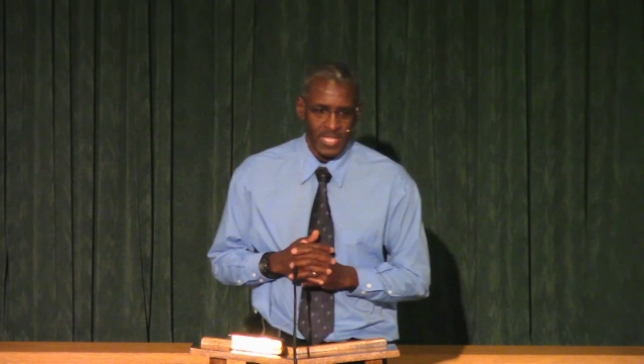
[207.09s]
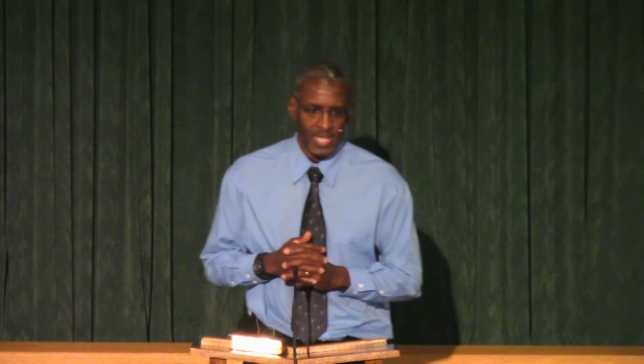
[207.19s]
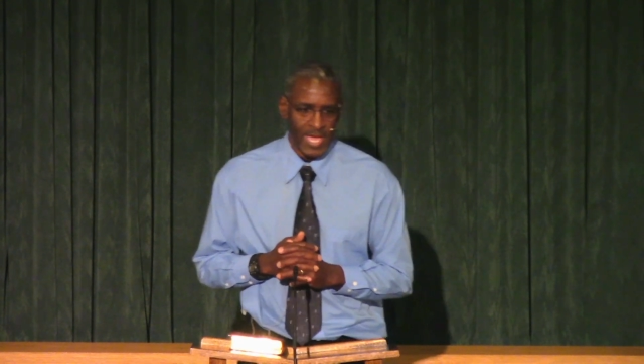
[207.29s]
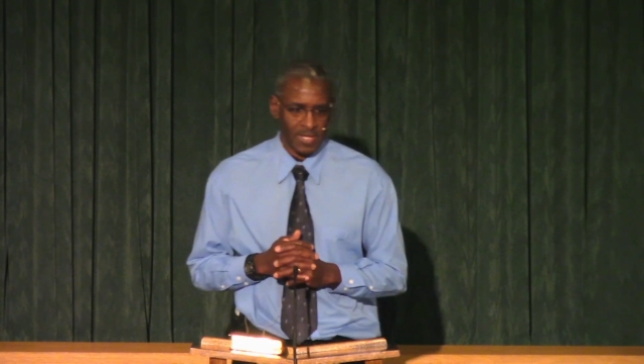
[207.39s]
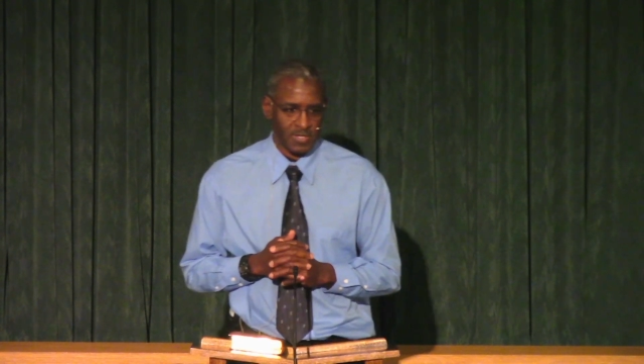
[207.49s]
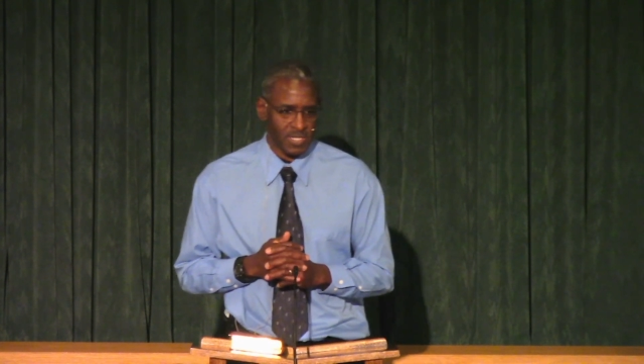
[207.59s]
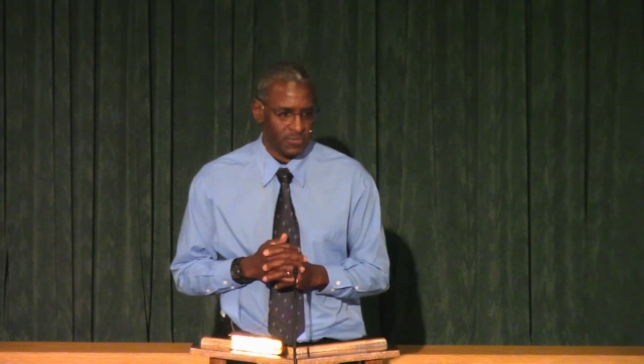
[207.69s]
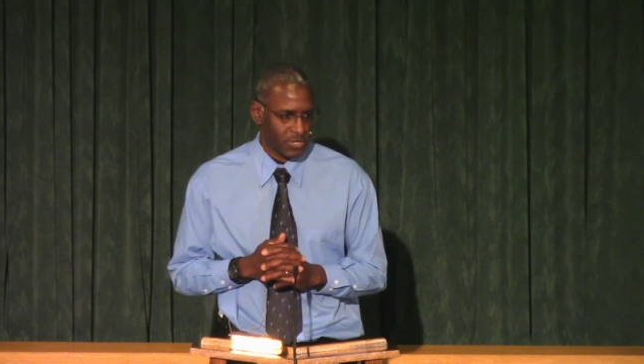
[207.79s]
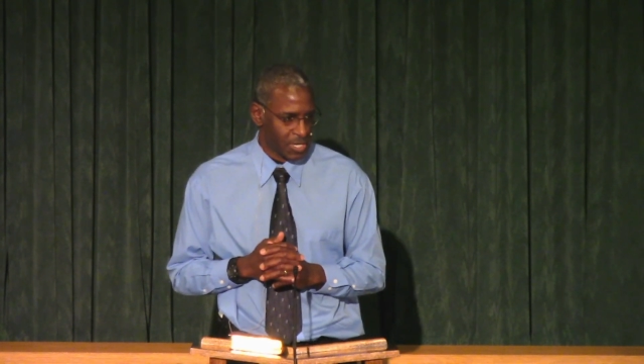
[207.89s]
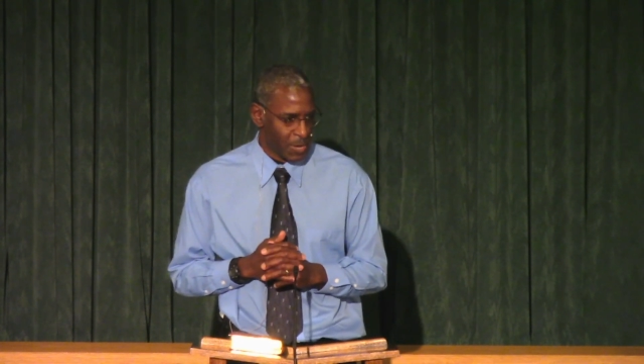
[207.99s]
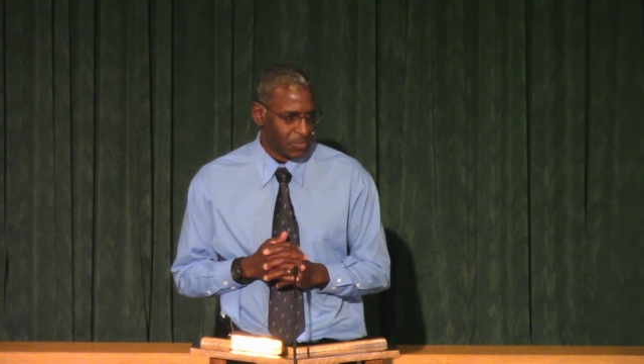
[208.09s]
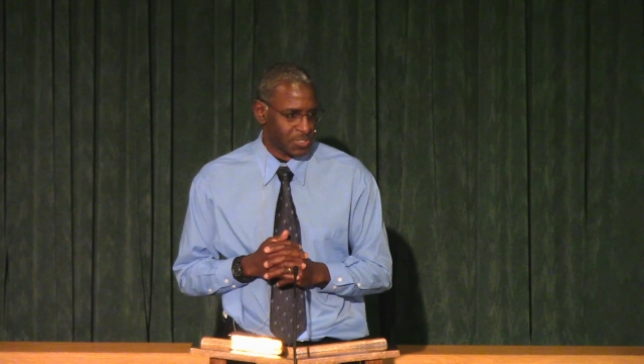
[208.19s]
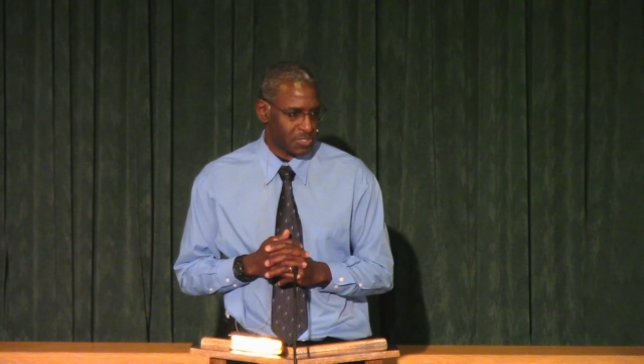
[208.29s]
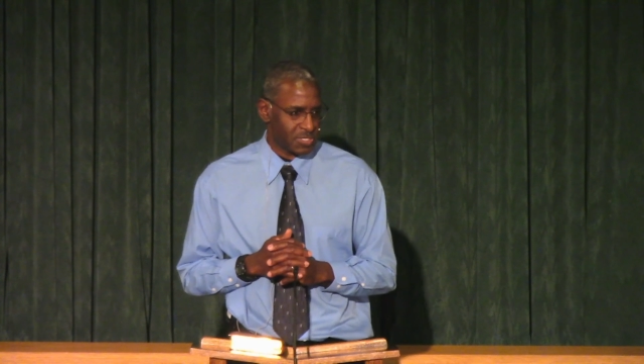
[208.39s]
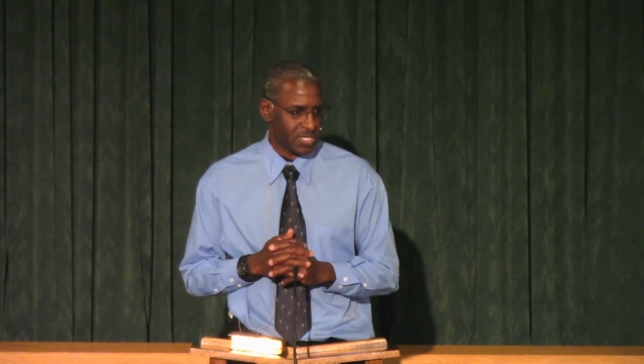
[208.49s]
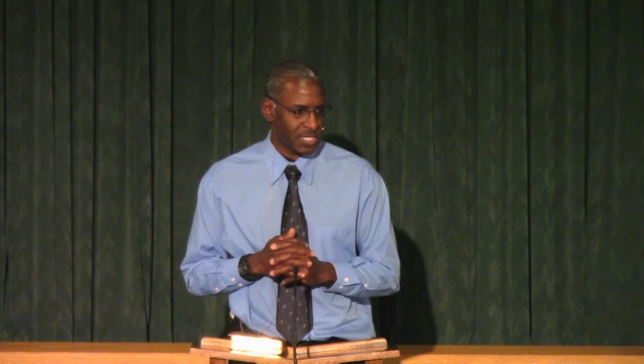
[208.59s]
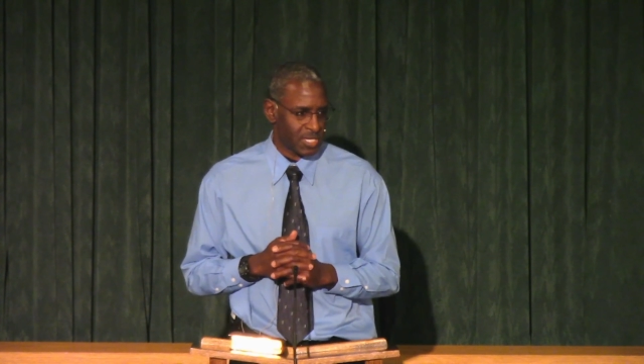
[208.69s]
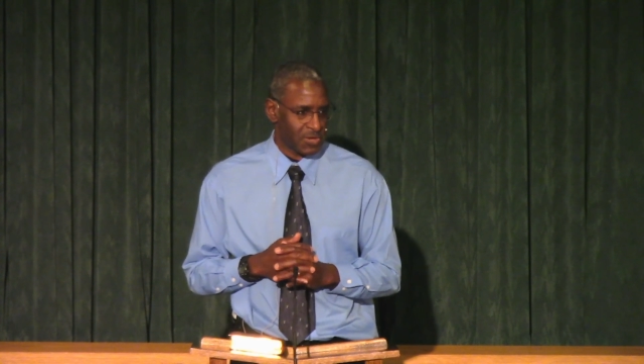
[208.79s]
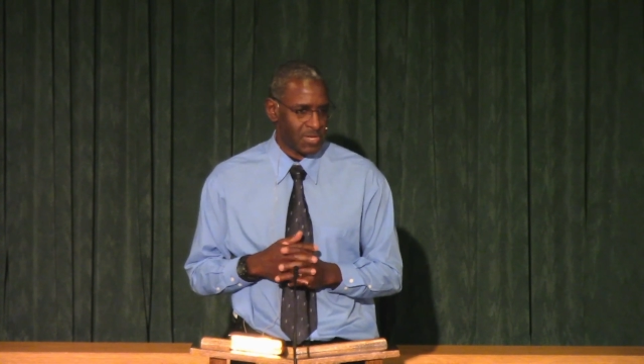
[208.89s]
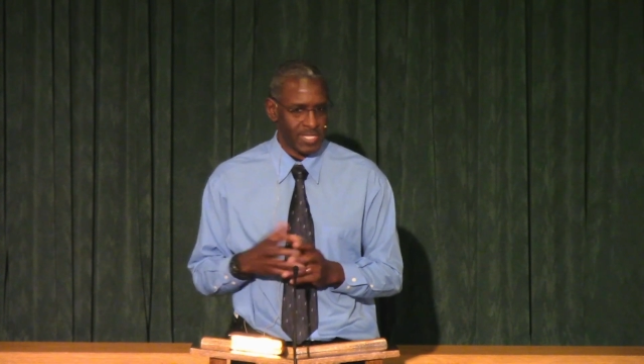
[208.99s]
that could give him an opportunity to
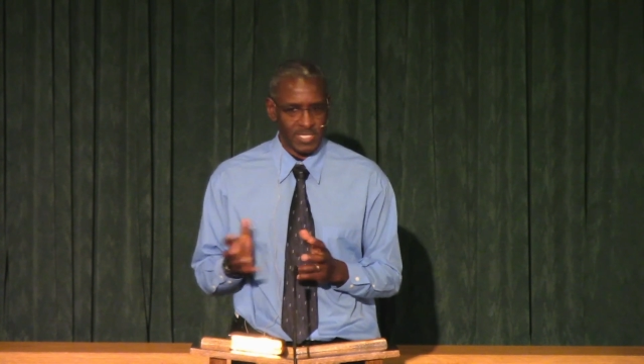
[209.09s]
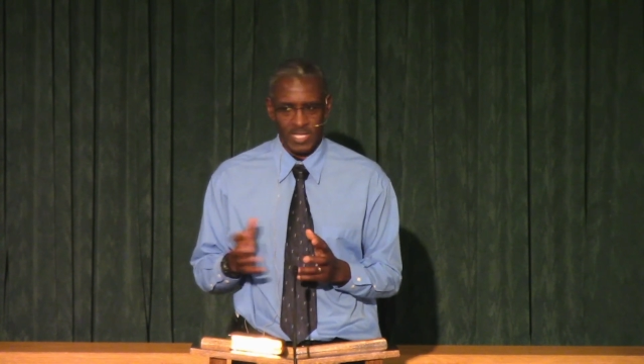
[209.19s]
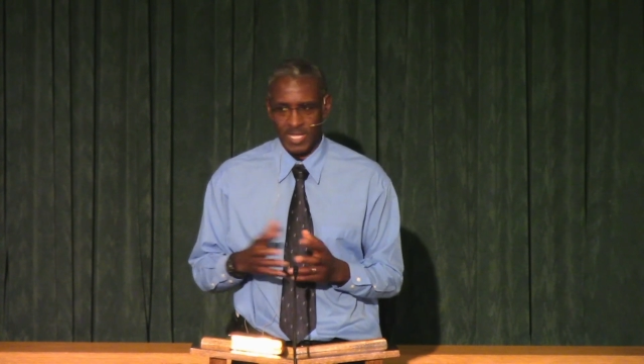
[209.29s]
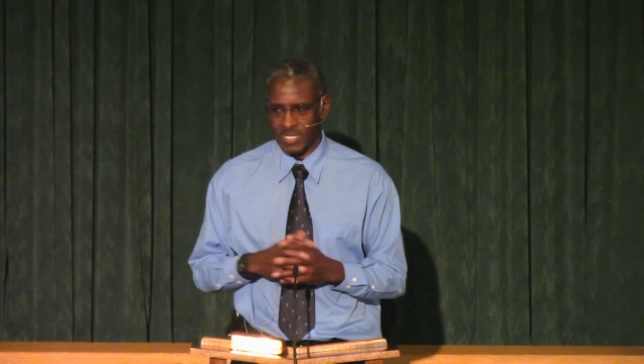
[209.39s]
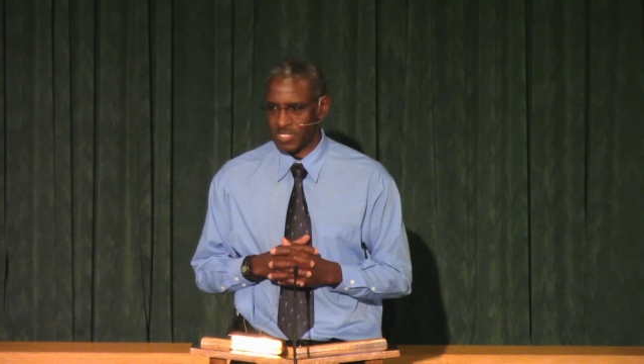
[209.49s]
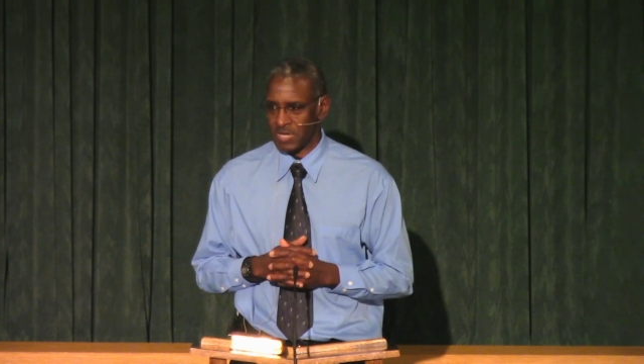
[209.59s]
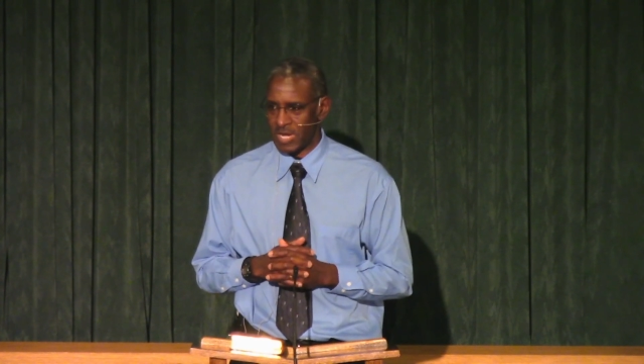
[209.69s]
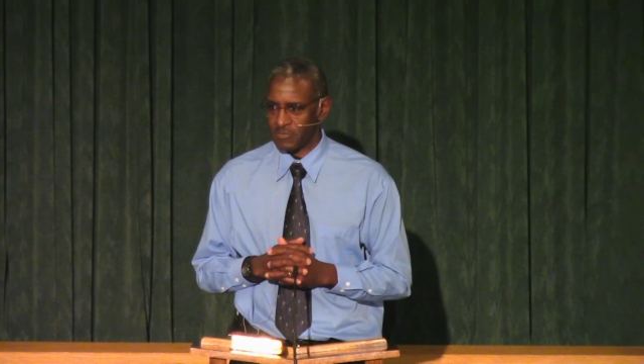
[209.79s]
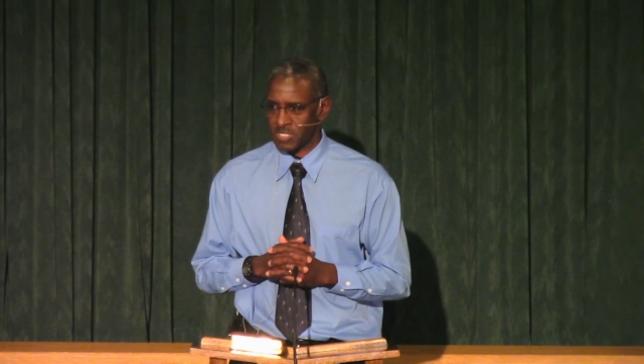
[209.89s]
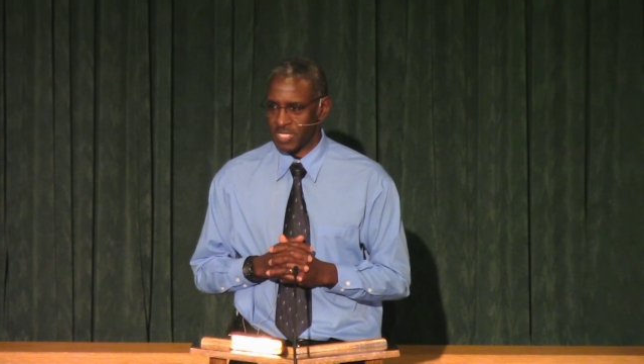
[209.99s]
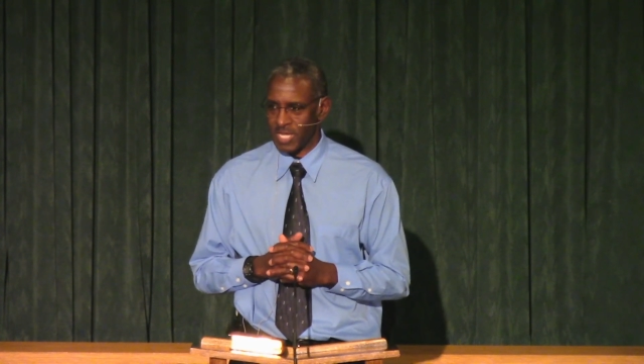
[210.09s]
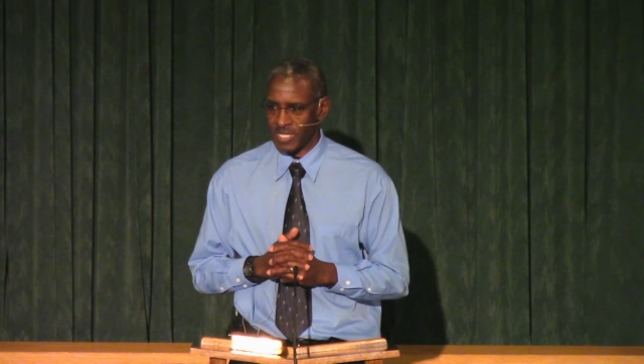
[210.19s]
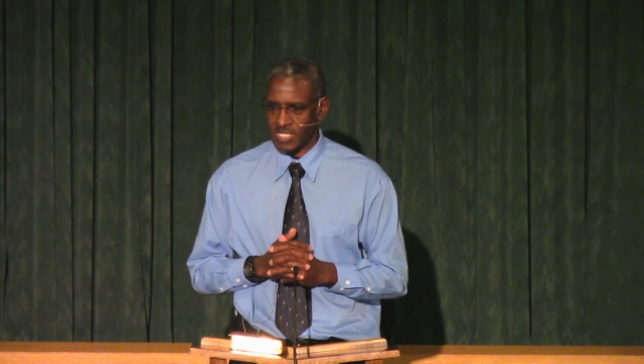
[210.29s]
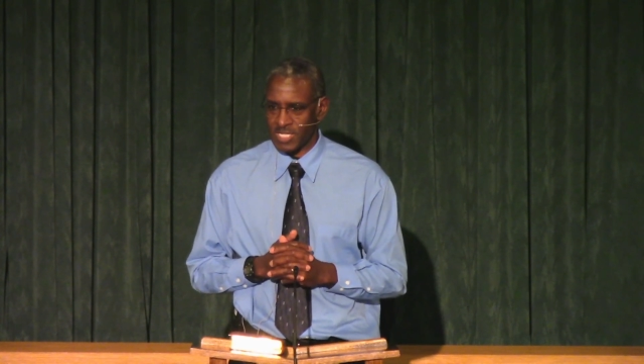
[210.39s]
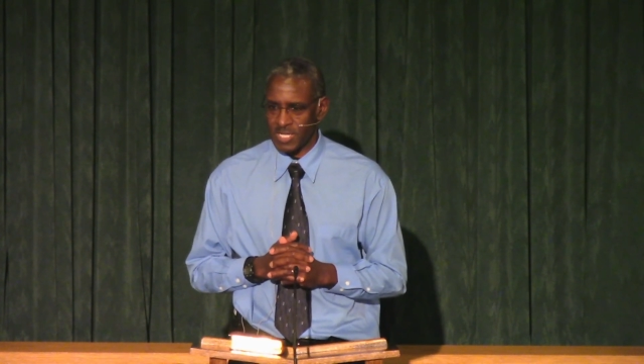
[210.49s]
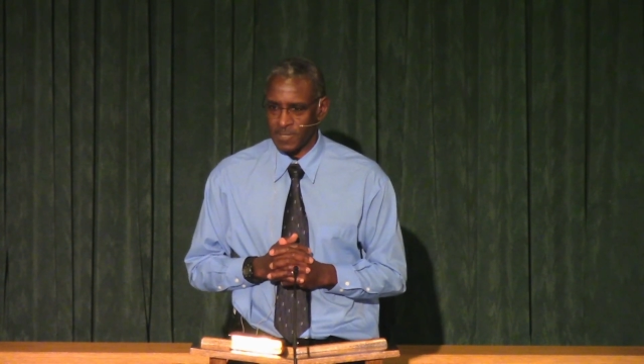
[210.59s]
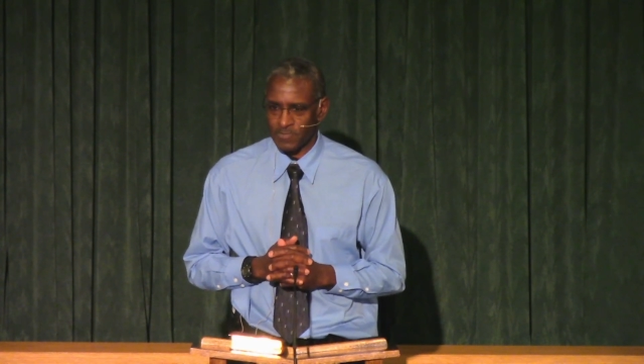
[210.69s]
go ahead and take his driver's test.